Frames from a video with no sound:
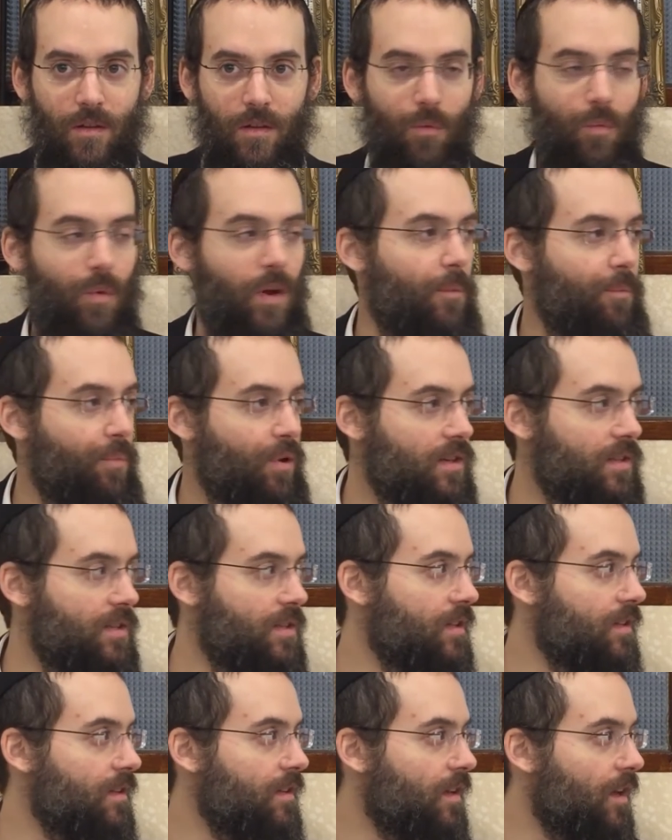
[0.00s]
When a
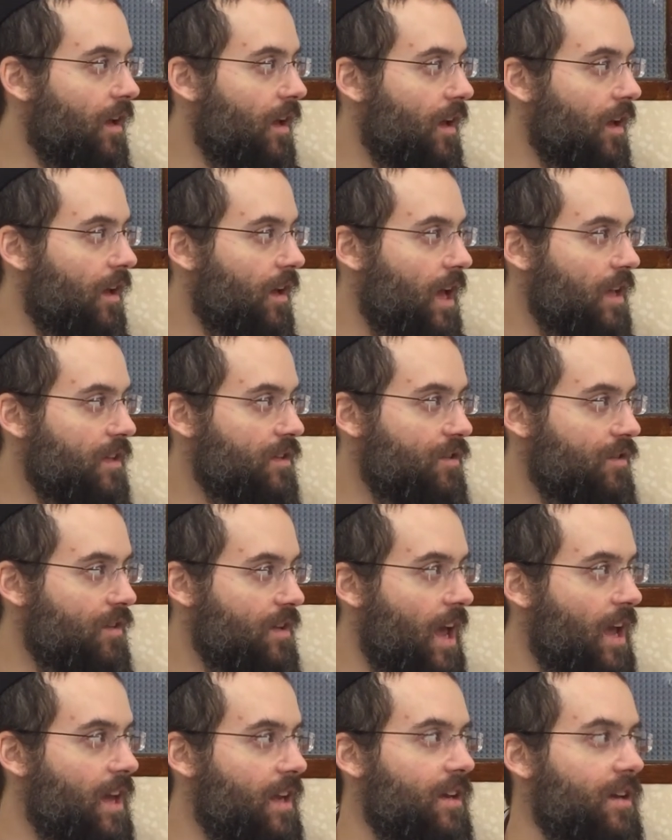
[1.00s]
person gets
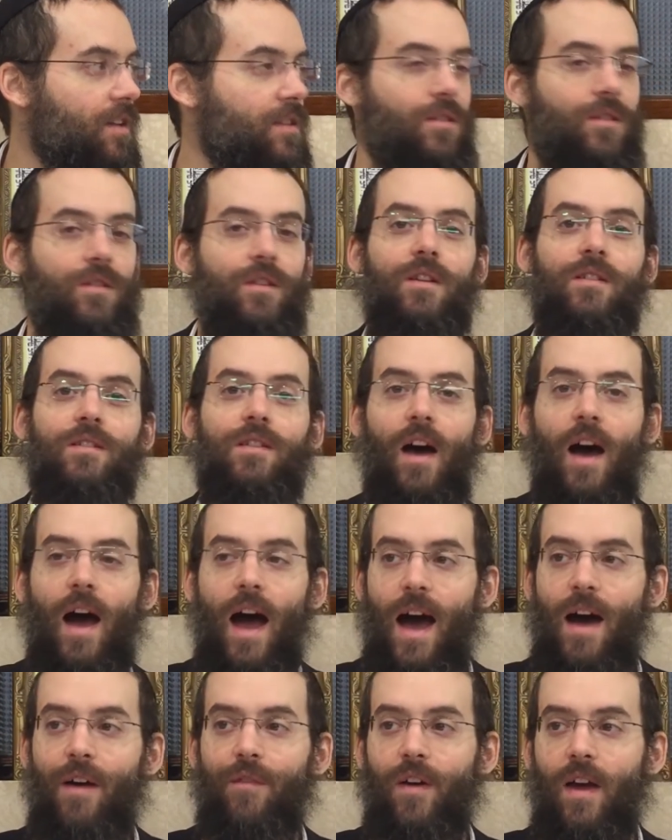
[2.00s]
created, so there's the
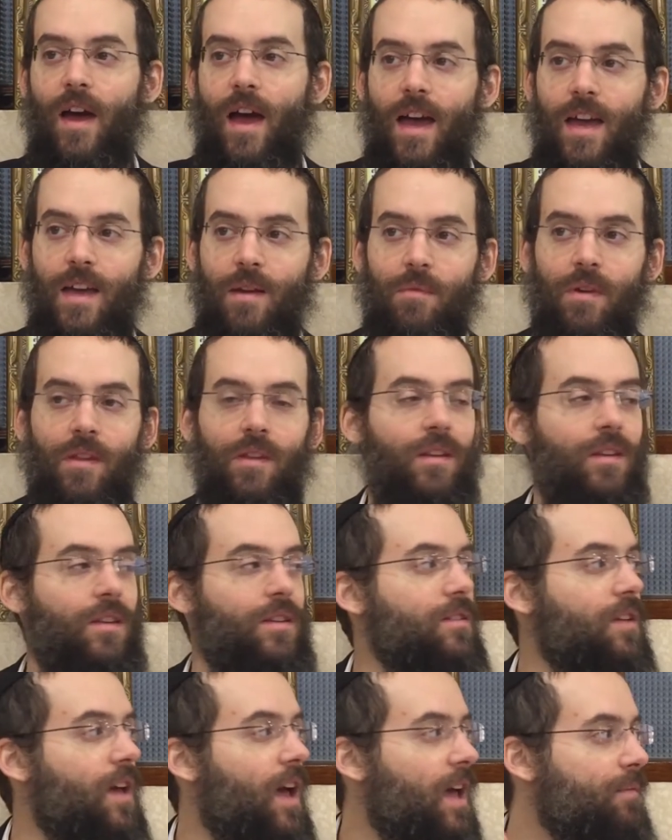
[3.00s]
Av V'Eim, and then there's
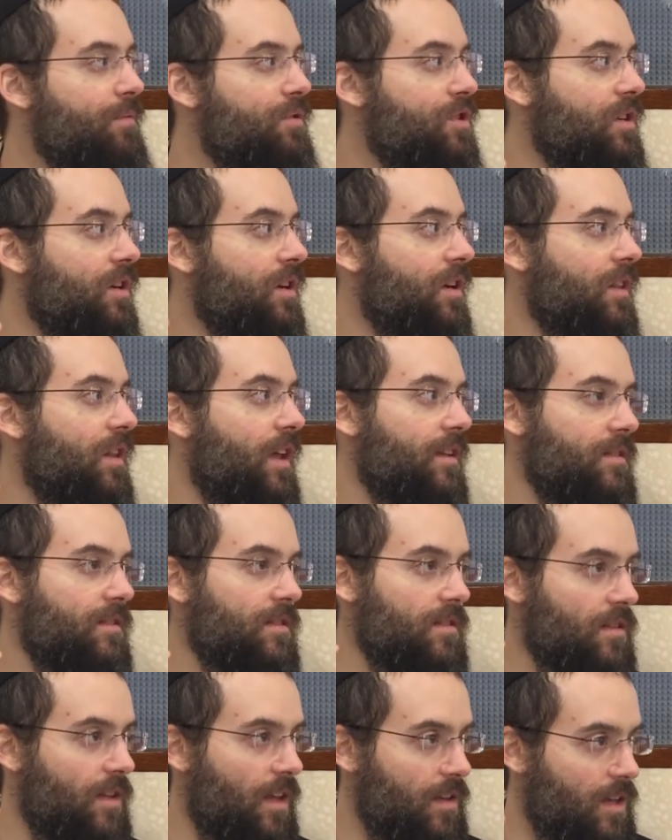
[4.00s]
the Eibishter
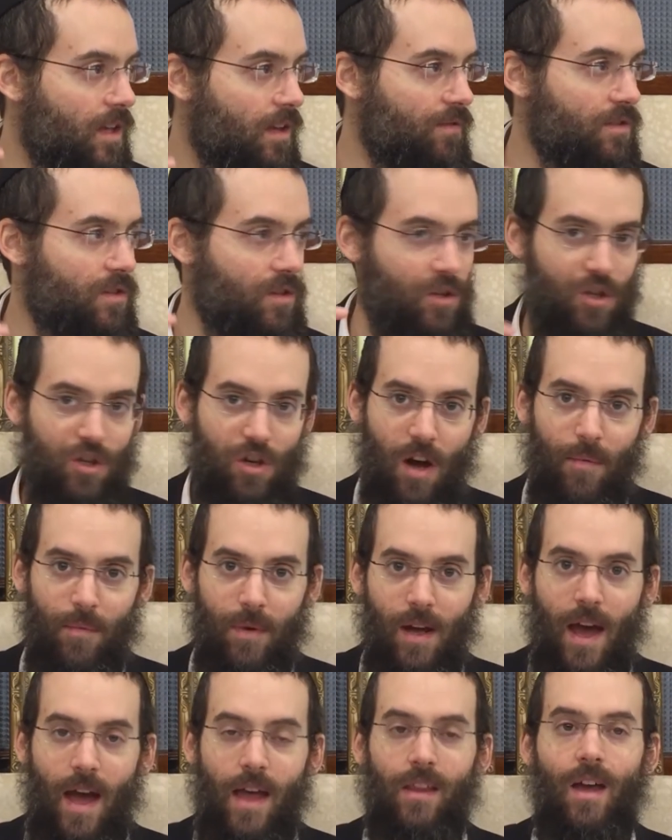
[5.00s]
that gives the Neshama,
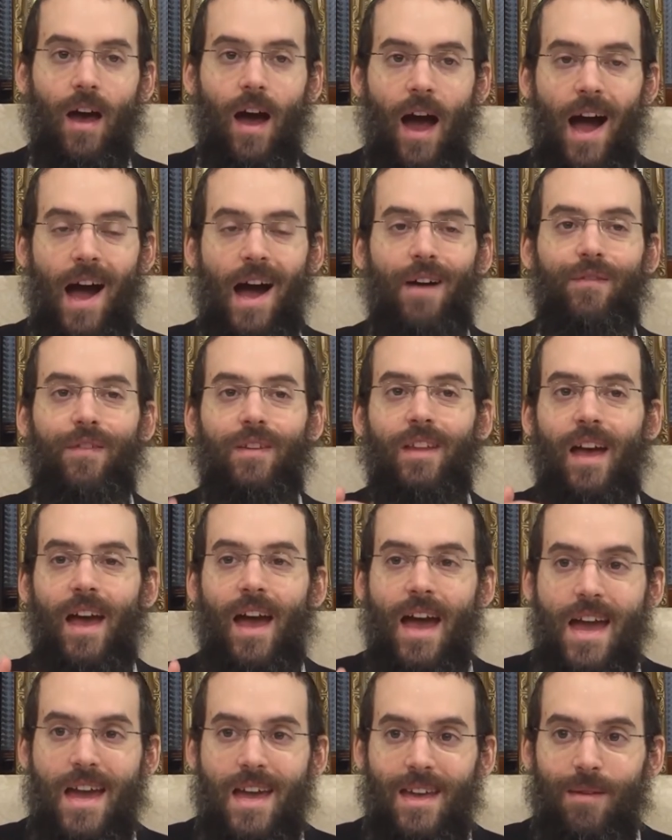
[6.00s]
and the Av and the
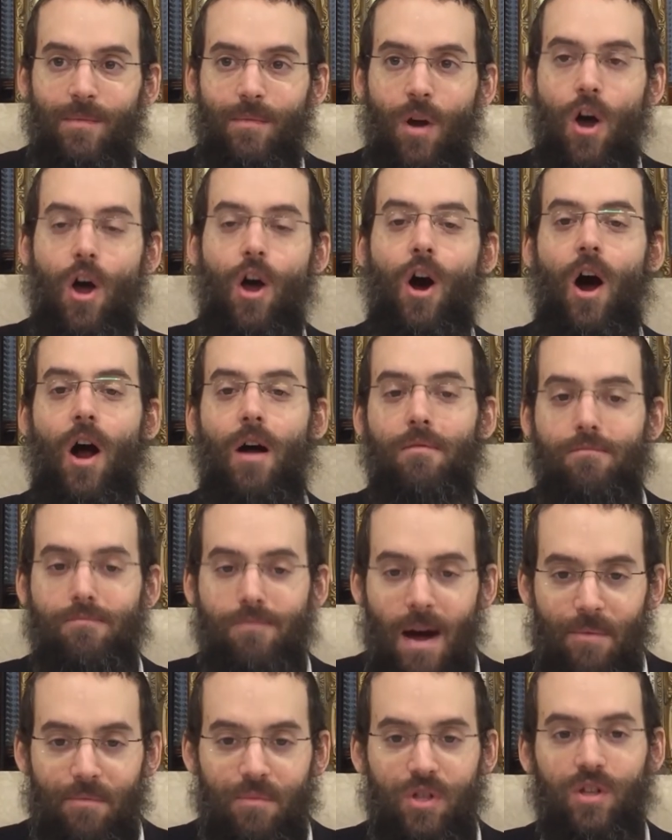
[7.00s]
Eim are
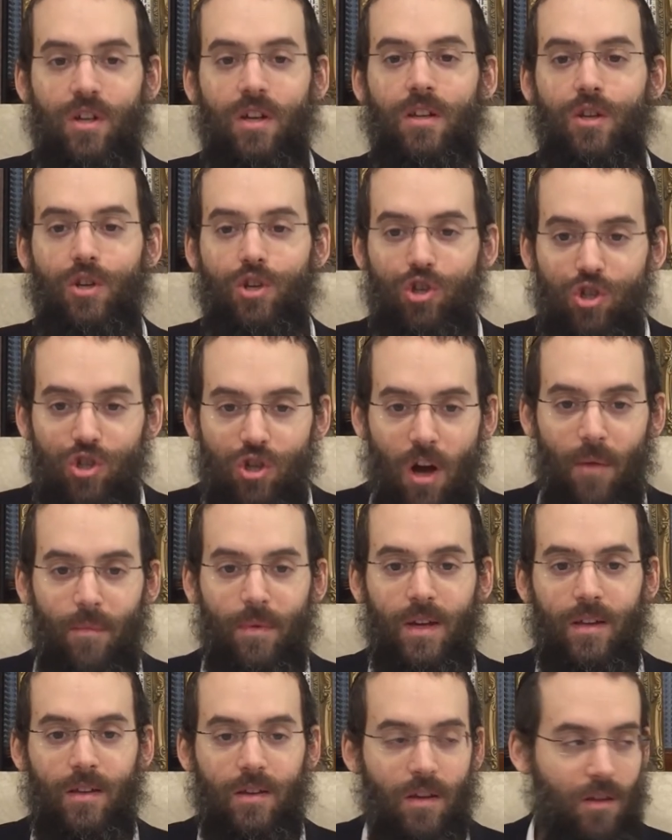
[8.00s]
mamshich the
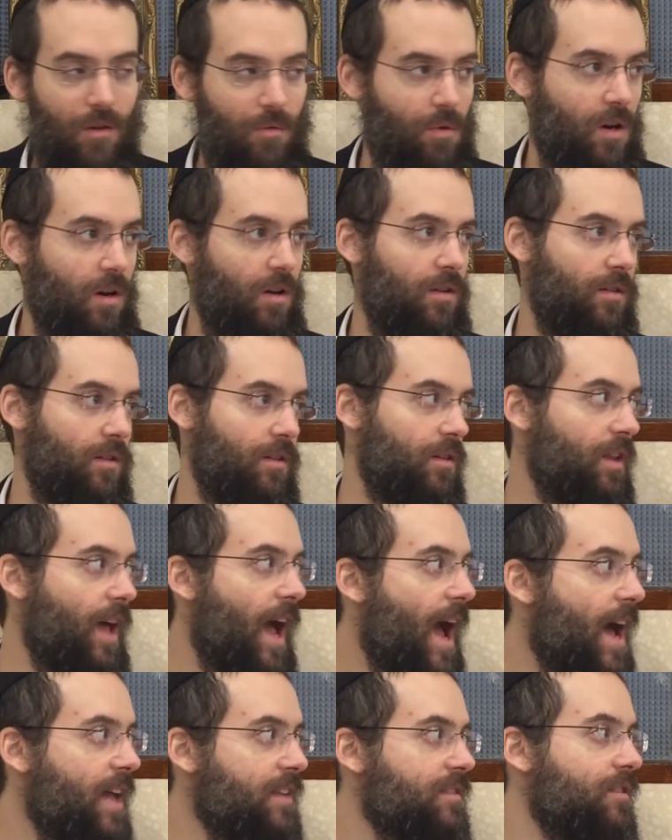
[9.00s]
Neshama into the world.
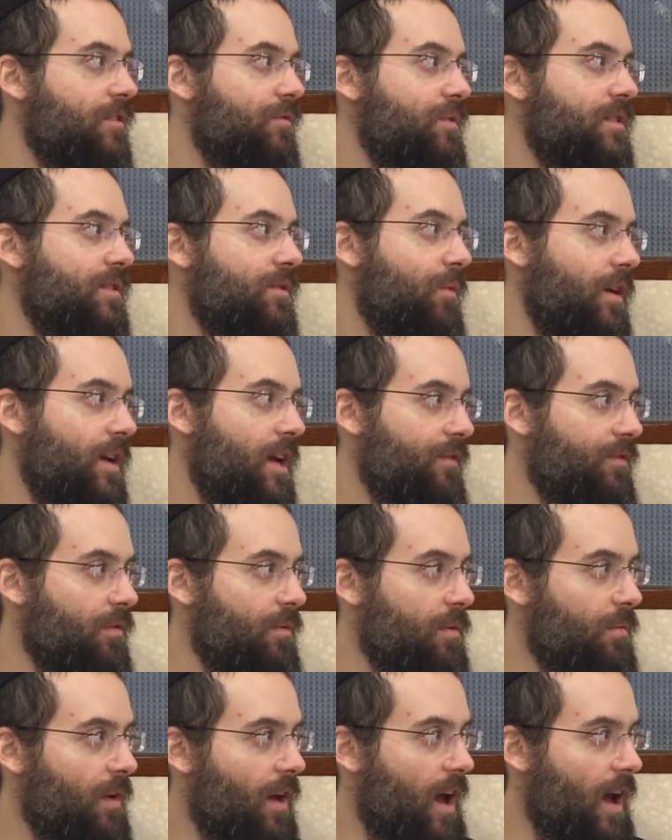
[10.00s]
That's the reason why you have to
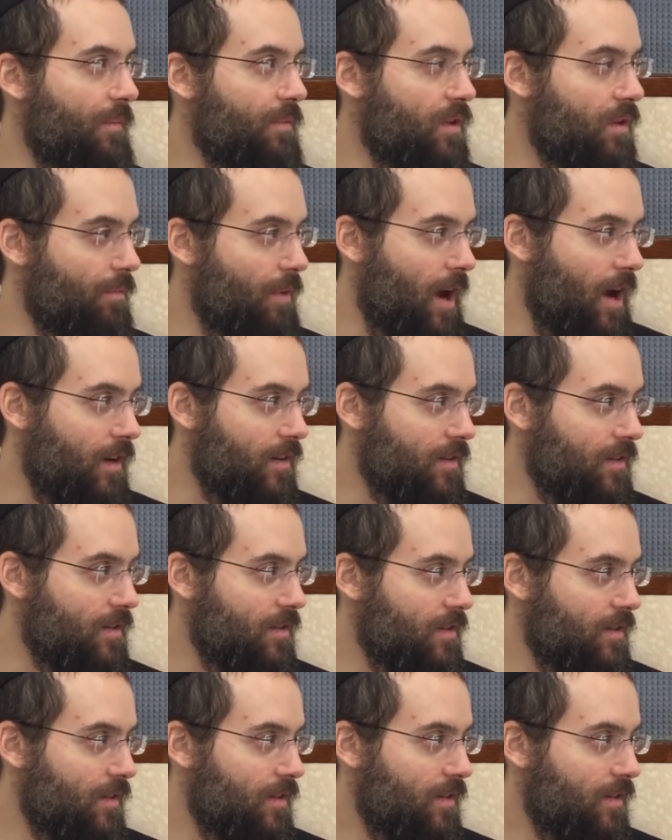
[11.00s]
be mechaber the parents.